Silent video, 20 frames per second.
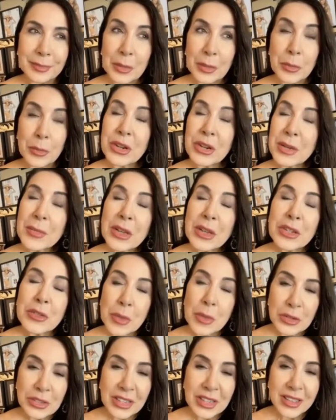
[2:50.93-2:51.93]
pretty much
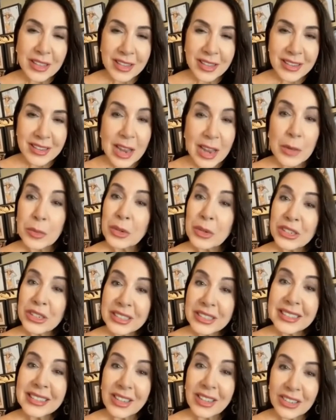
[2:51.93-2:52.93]
most of the
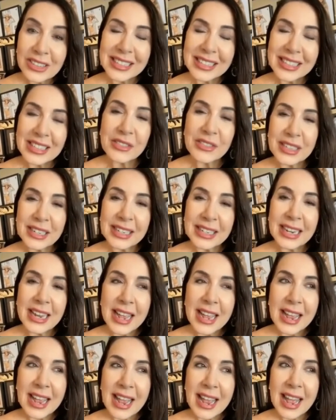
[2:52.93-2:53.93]
networks on TV.
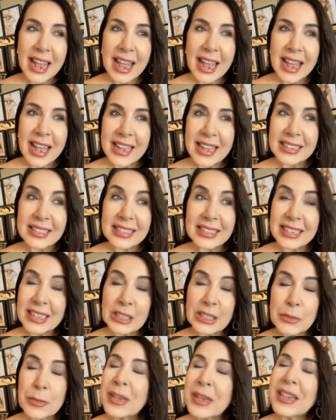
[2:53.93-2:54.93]
And
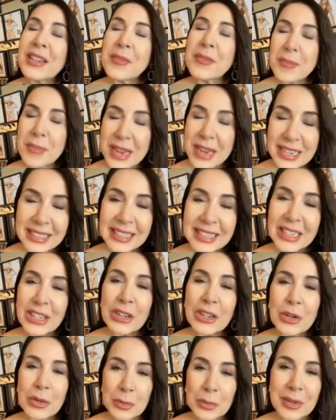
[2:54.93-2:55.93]
it's been an amazing
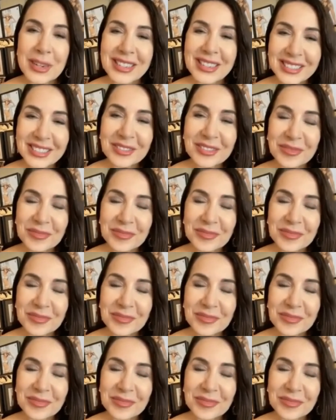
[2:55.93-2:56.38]
career.